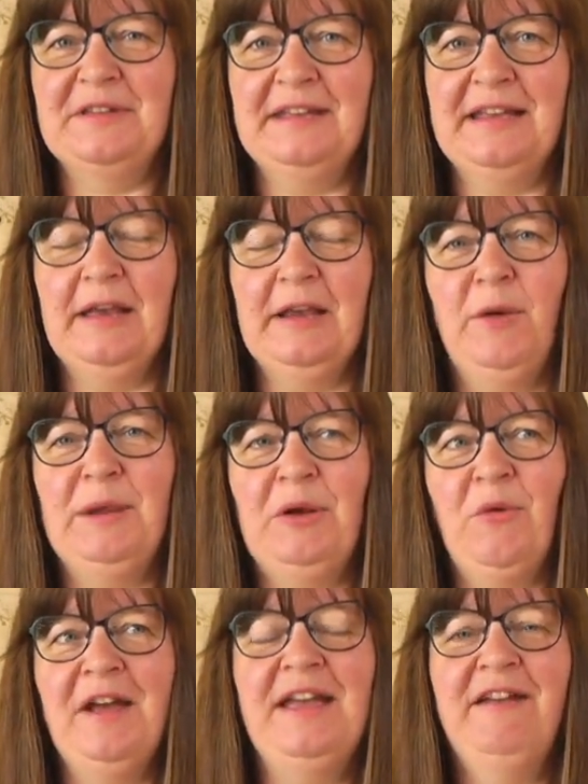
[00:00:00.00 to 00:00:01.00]
I go in
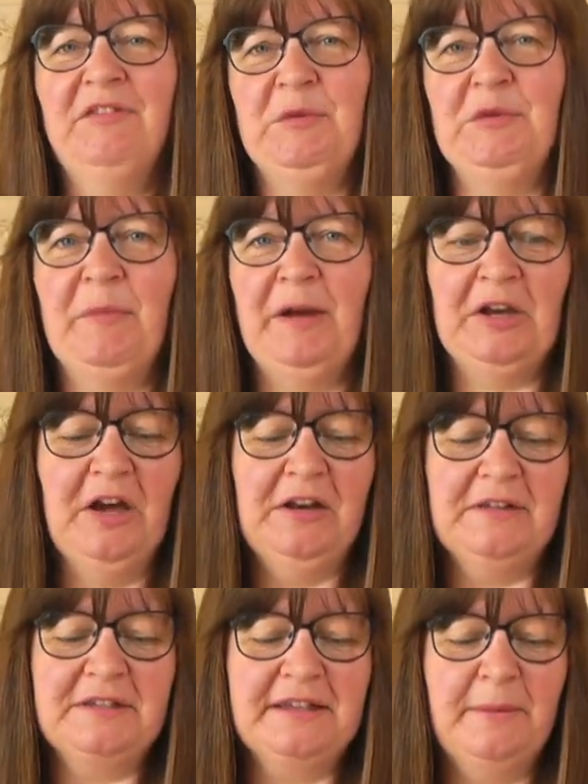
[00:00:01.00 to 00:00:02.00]
quite heavy with my
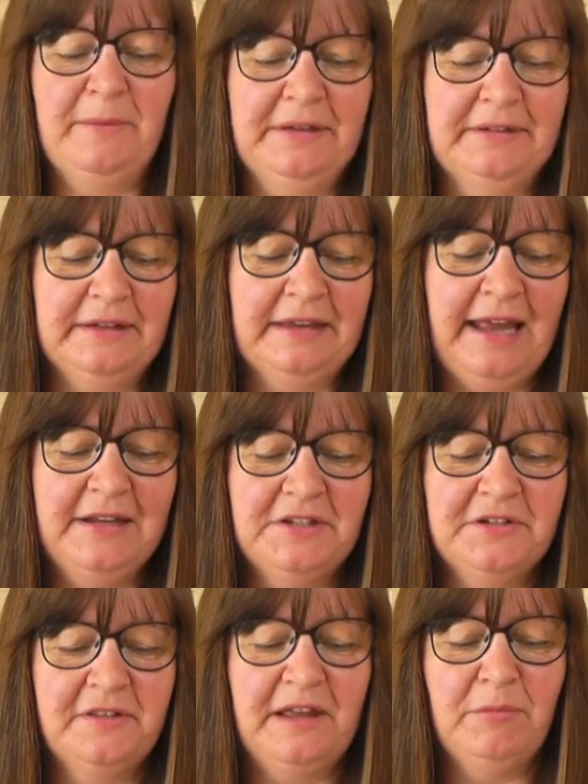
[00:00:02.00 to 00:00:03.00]
colours, and Kelly's
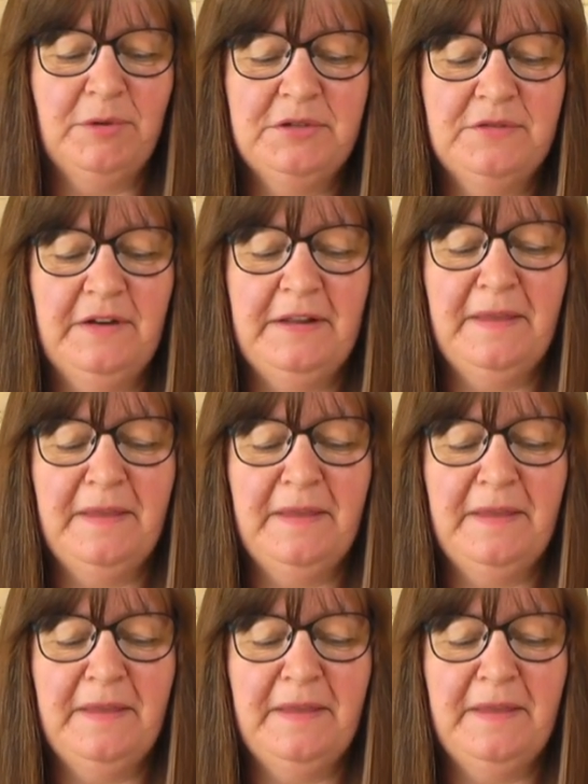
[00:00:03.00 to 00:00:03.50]
done that beautifully.